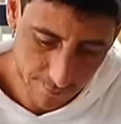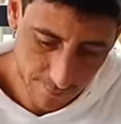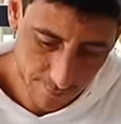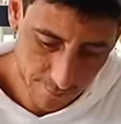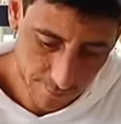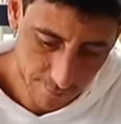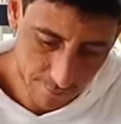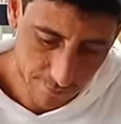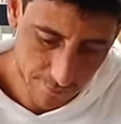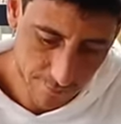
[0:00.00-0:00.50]

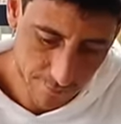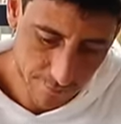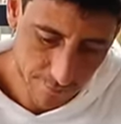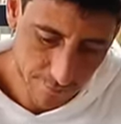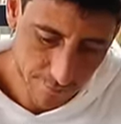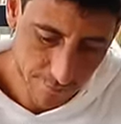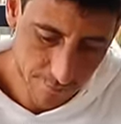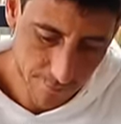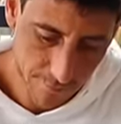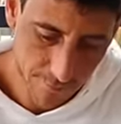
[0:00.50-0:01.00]

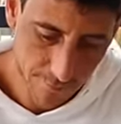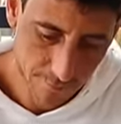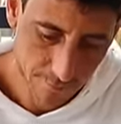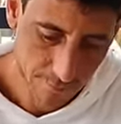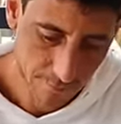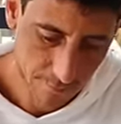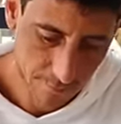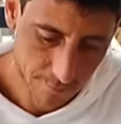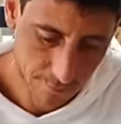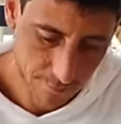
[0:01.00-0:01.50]

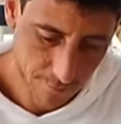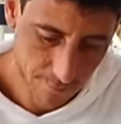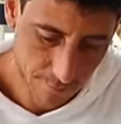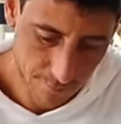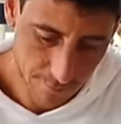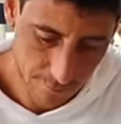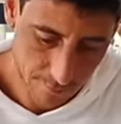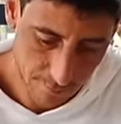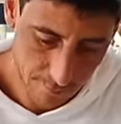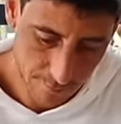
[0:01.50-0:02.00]

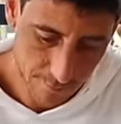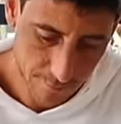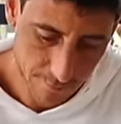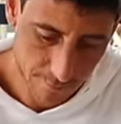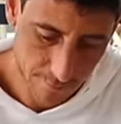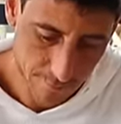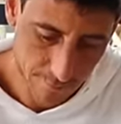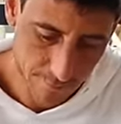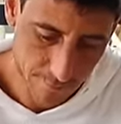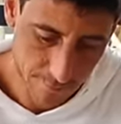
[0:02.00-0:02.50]

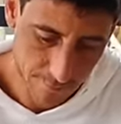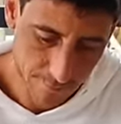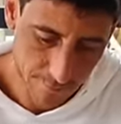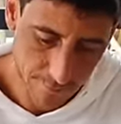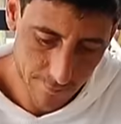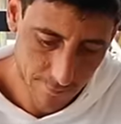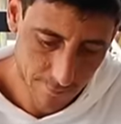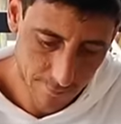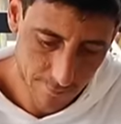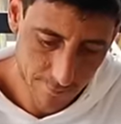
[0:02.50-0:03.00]

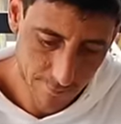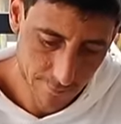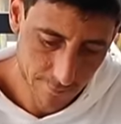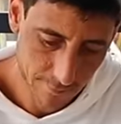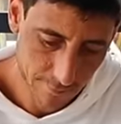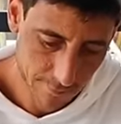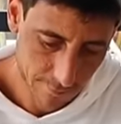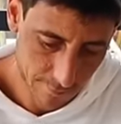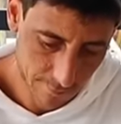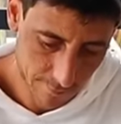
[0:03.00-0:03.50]

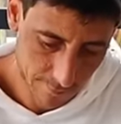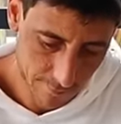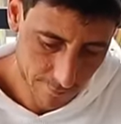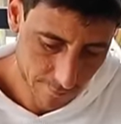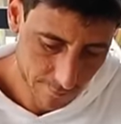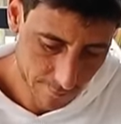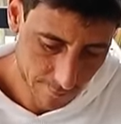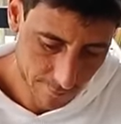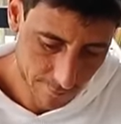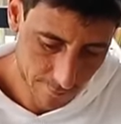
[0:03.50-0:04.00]

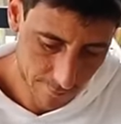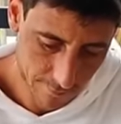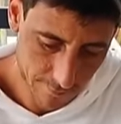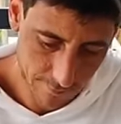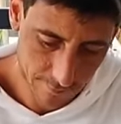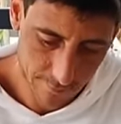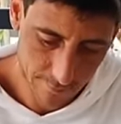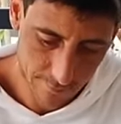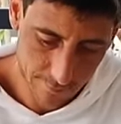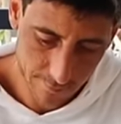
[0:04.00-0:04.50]

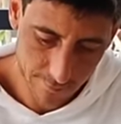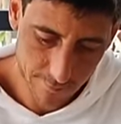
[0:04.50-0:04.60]
[no speech]